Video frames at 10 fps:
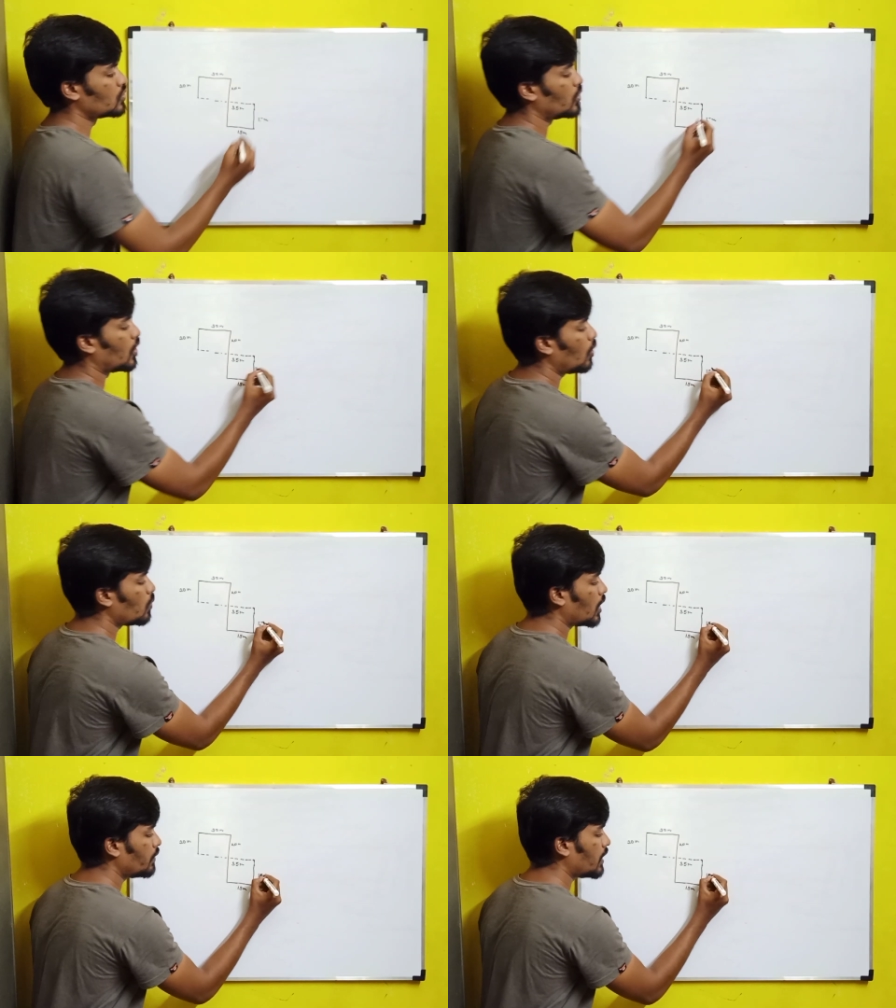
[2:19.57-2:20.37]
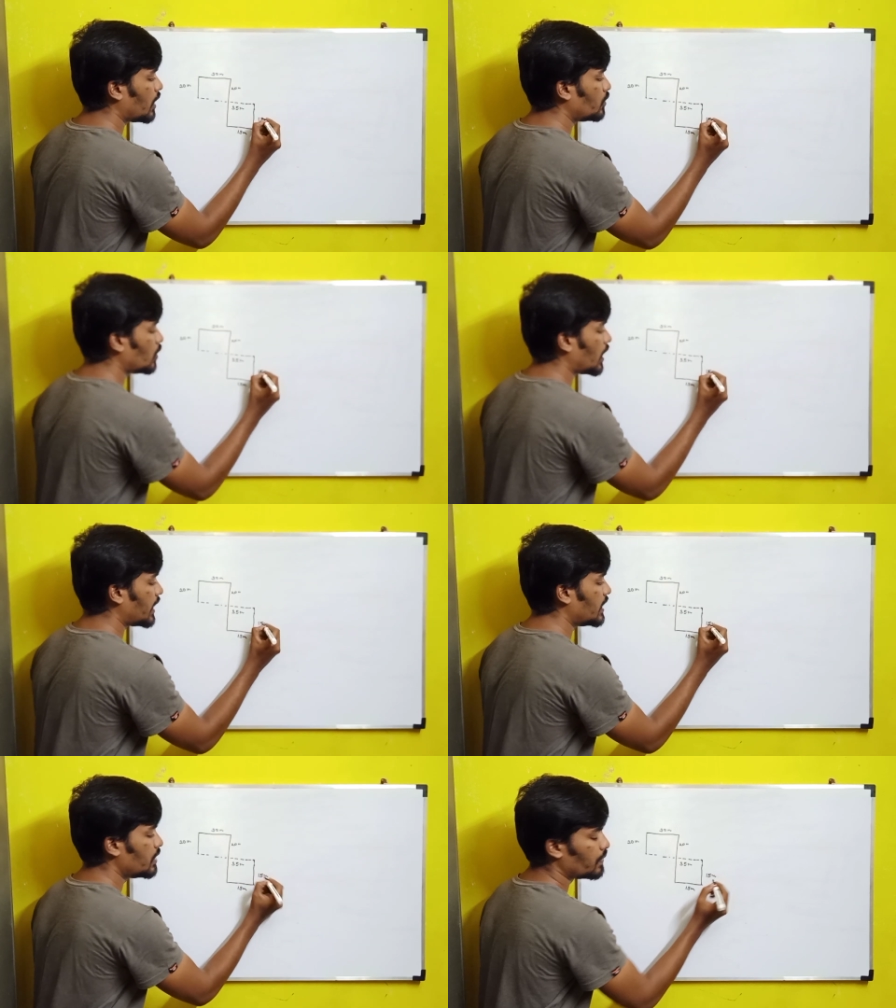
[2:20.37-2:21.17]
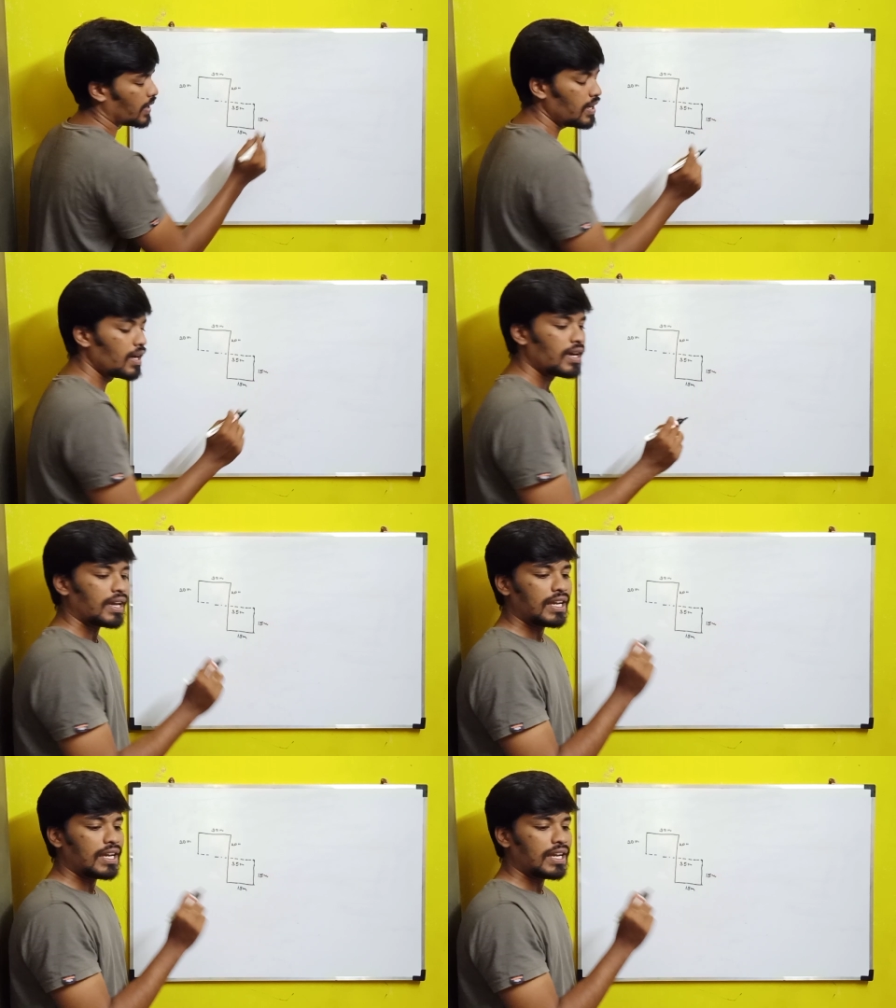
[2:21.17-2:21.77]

So now what we have to identify,